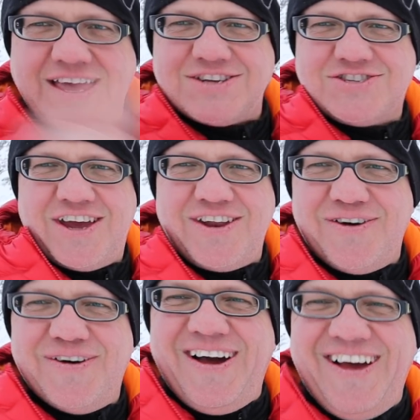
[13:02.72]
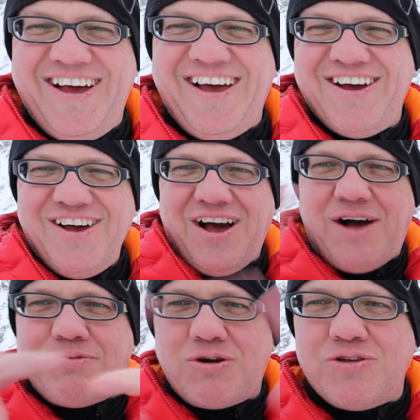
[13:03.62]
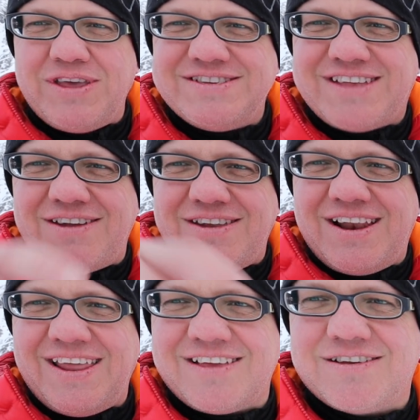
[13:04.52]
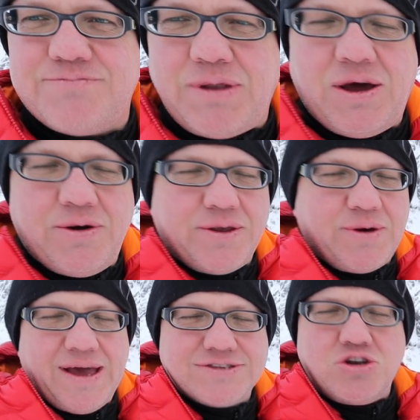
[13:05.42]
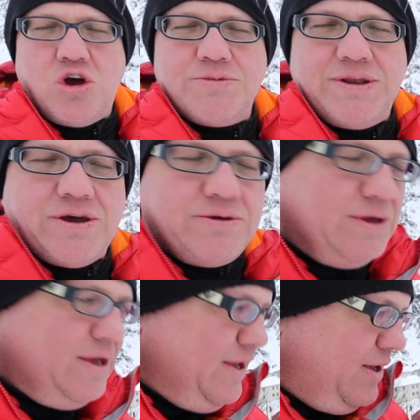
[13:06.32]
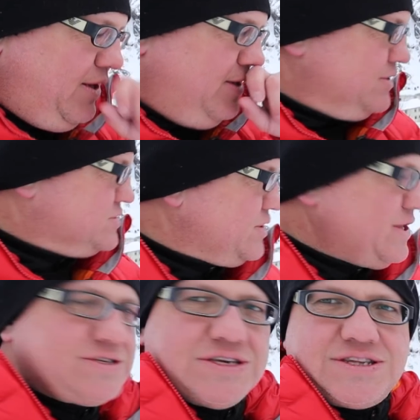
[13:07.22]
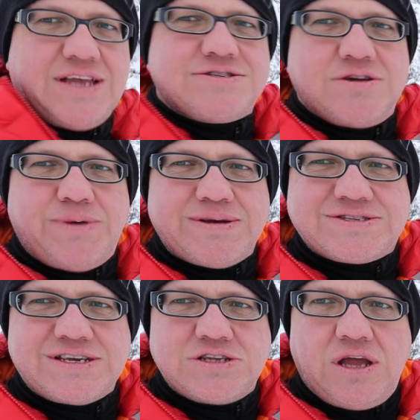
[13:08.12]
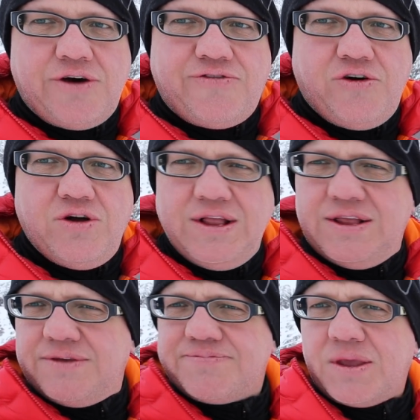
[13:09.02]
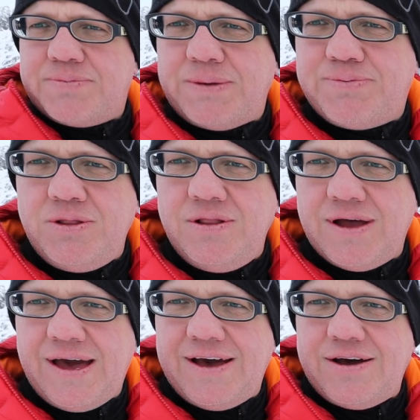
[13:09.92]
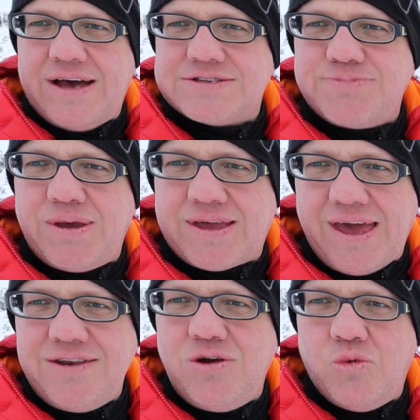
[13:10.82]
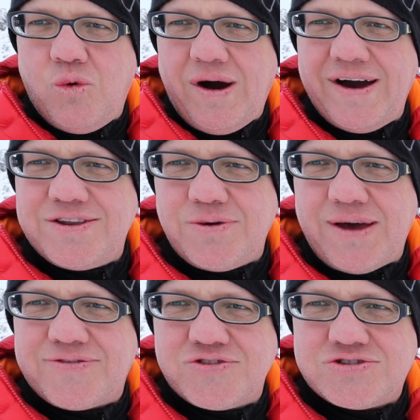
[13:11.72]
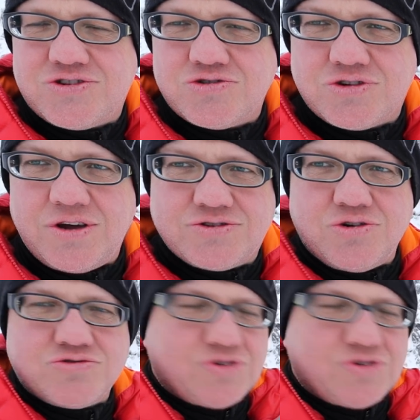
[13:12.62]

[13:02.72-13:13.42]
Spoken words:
catchy, I know. I'll put all these down in a link below anyway, as I normally do. So this extends to about 6.5 foot. And people ask me again, why do I have such a tall